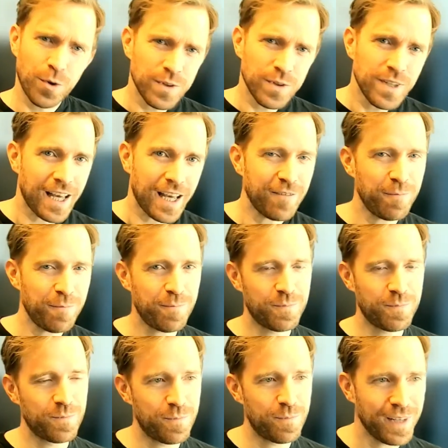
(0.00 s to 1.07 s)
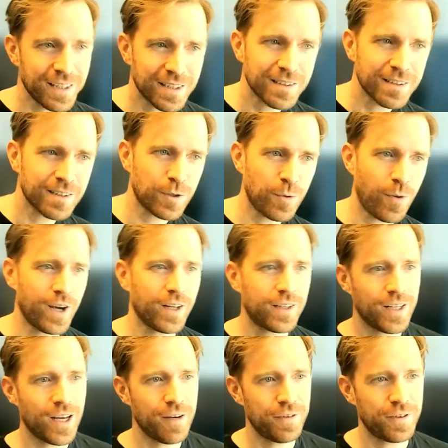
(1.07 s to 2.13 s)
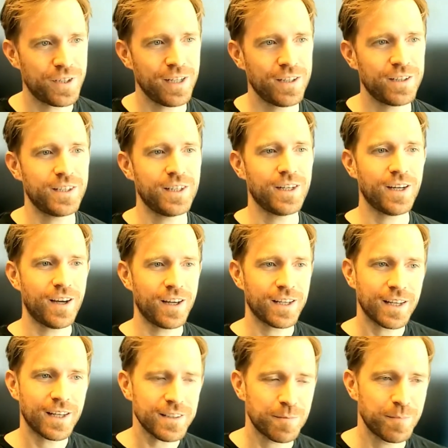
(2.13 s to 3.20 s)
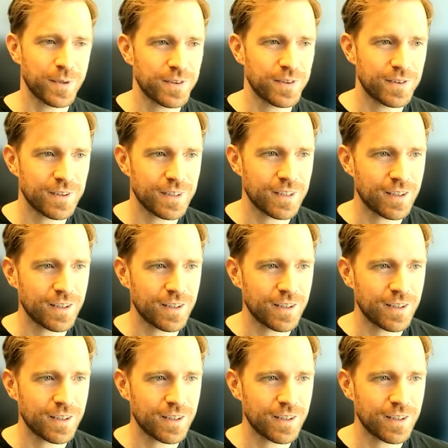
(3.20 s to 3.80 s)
could have been quite life-changing, I guess, but